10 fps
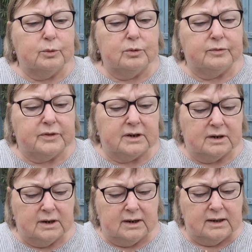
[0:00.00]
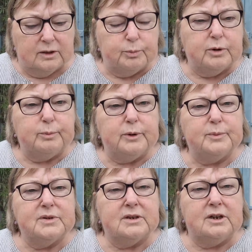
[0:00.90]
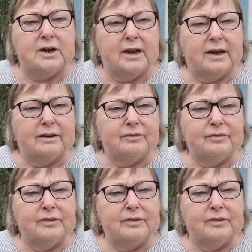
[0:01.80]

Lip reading: all of the problems that you have.